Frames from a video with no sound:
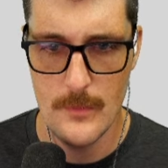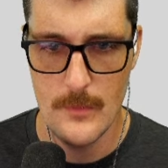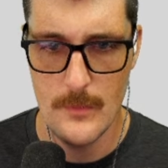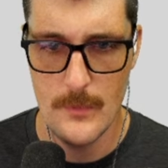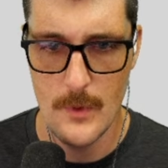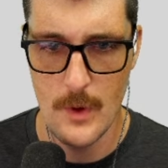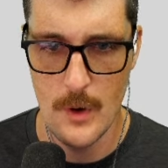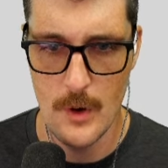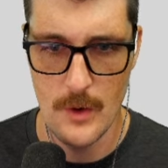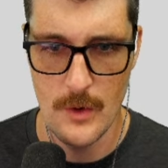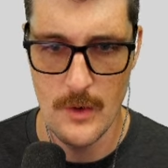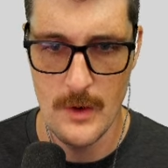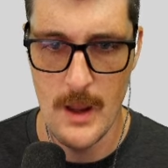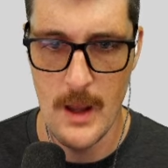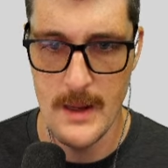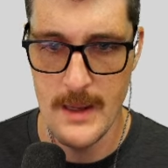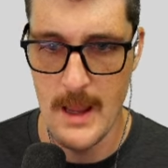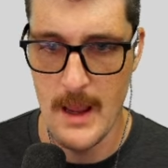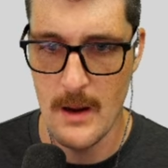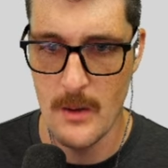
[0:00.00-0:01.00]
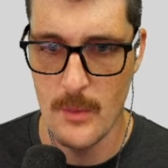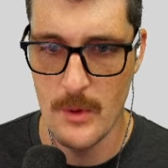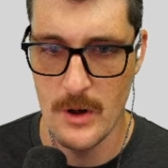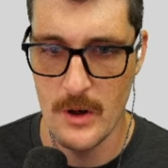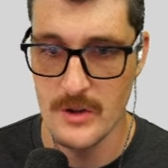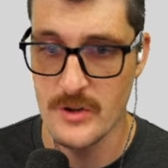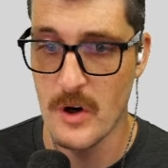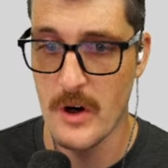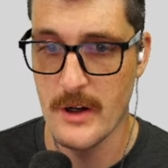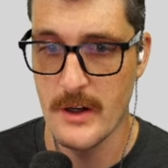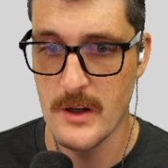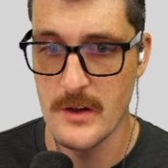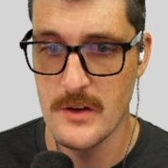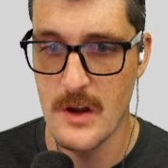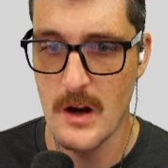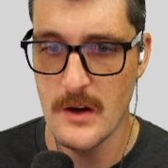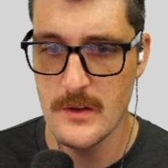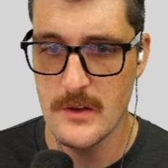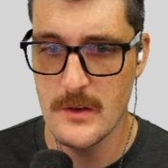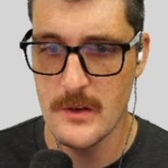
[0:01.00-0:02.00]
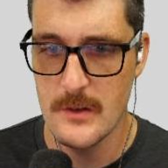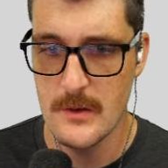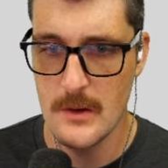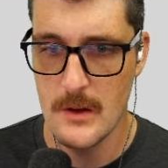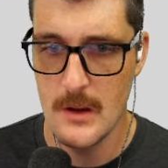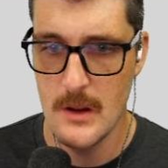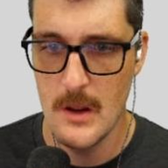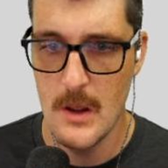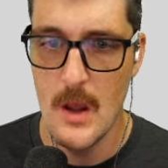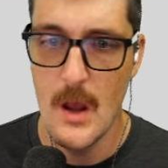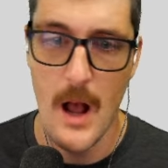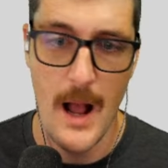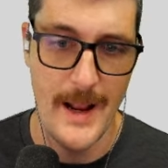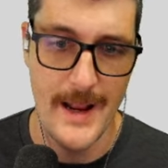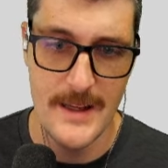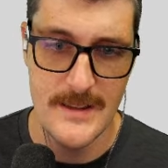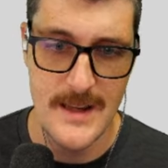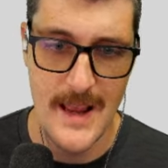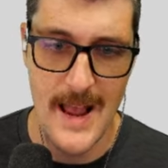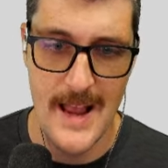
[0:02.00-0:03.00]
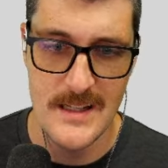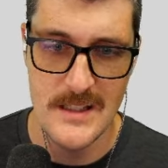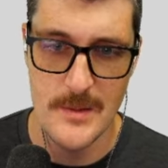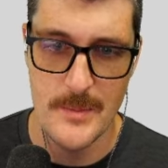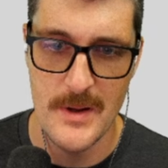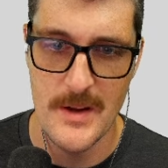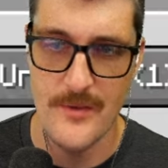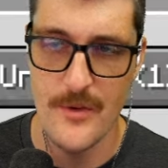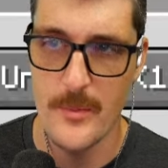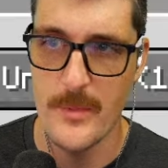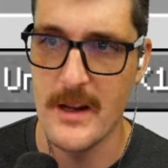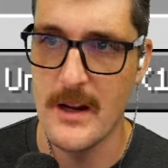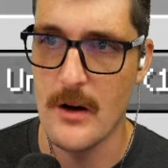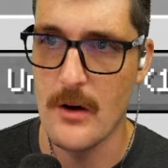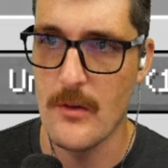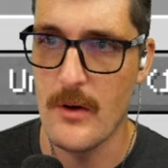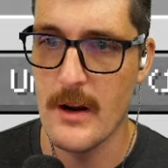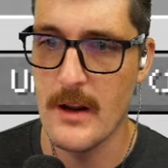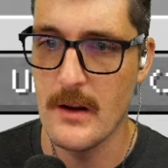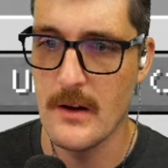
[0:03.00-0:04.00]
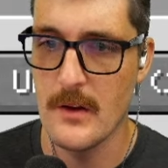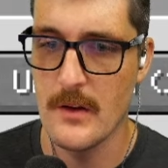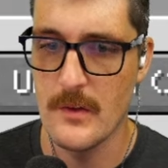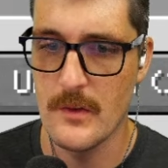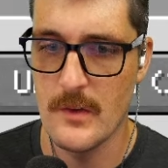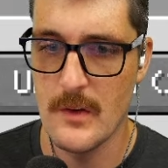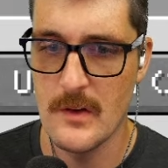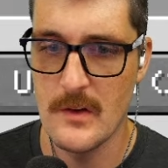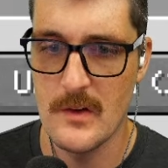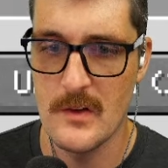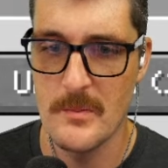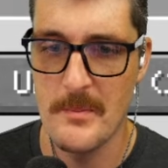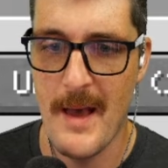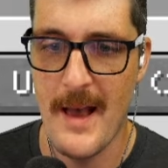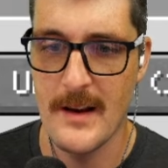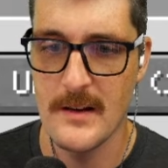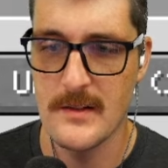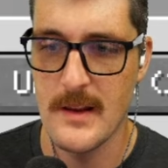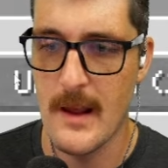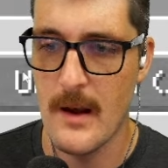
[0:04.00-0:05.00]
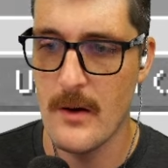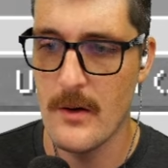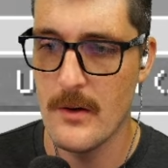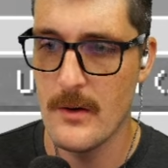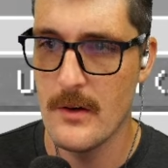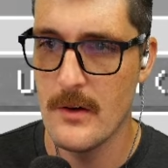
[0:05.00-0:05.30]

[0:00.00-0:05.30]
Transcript: Or, yeah, I want... sorry, Conduct. I guess it has to be from here, right? Because this is maxed out.